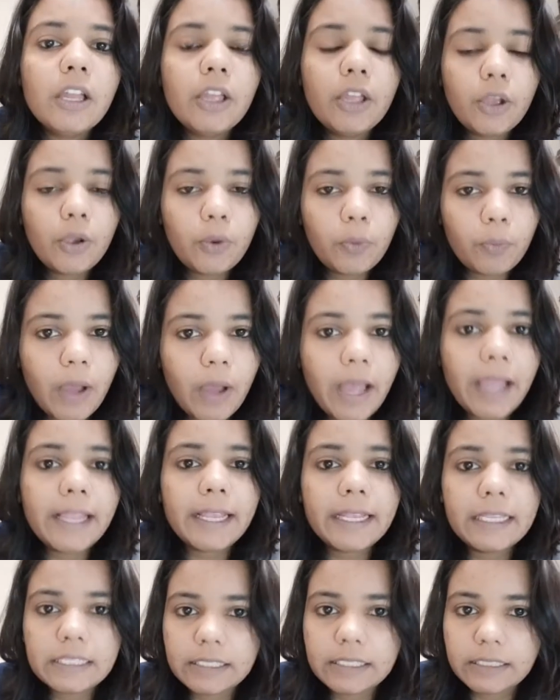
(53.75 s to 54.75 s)
why
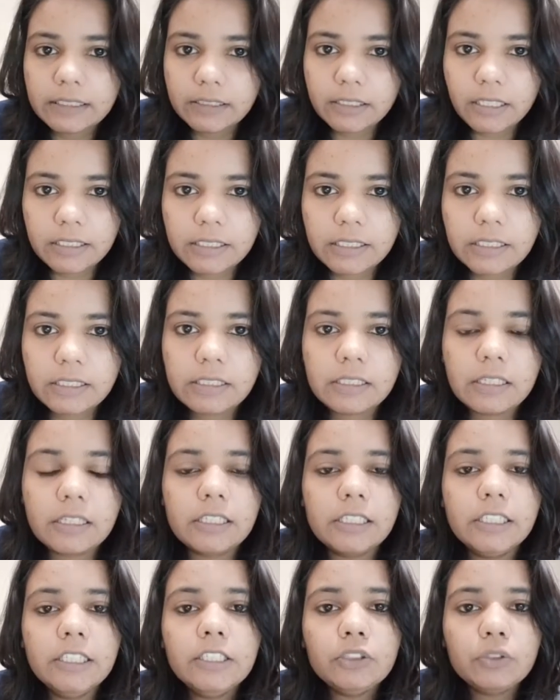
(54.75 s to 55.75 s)
is it
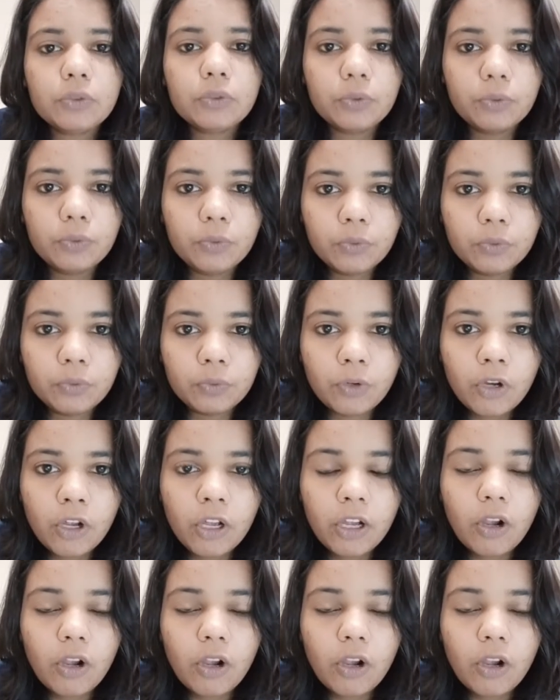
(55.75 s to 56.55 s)
necessary to